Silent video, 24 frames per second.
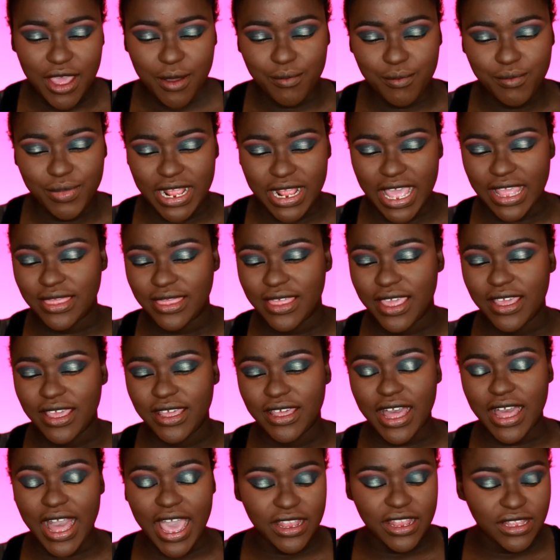but I
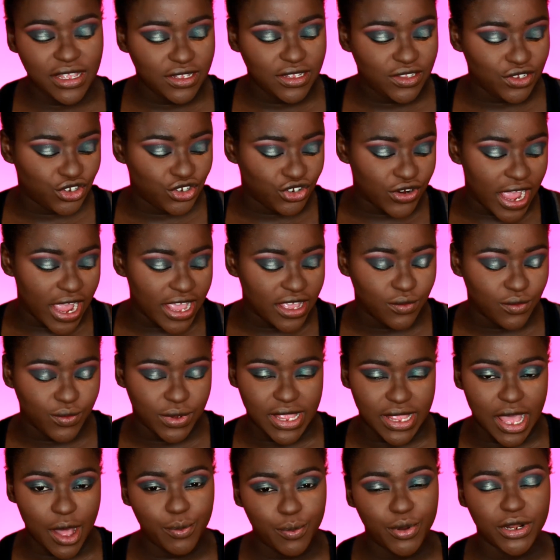think I need to try it
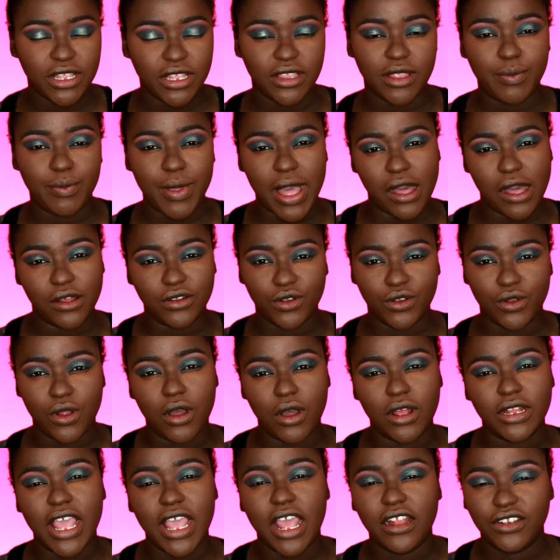without putting the powder
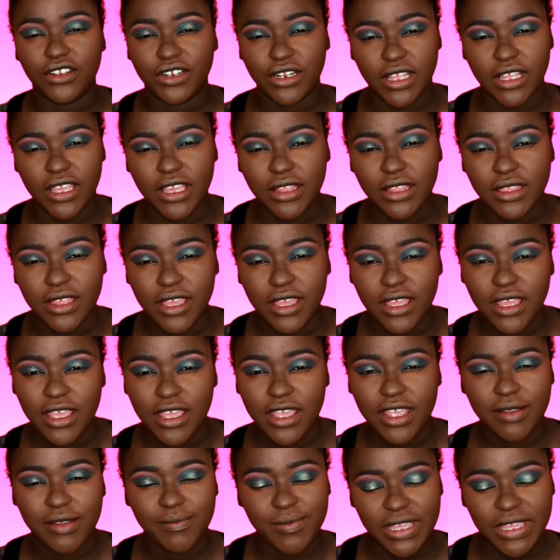on underneath,
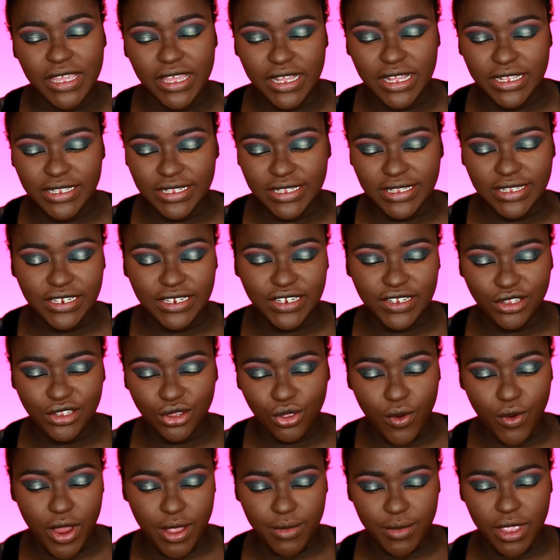because it's just
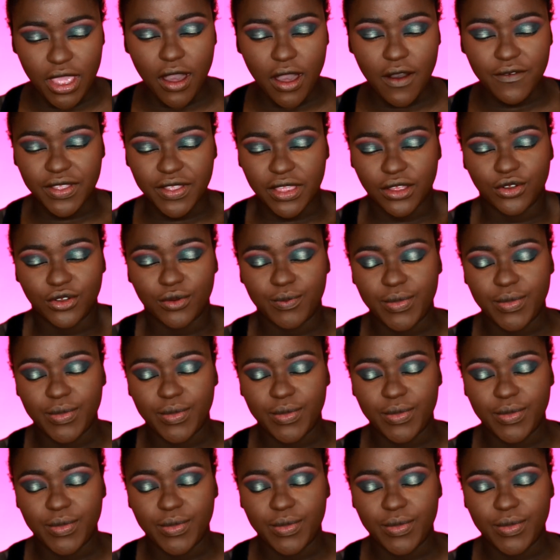throwing me off a little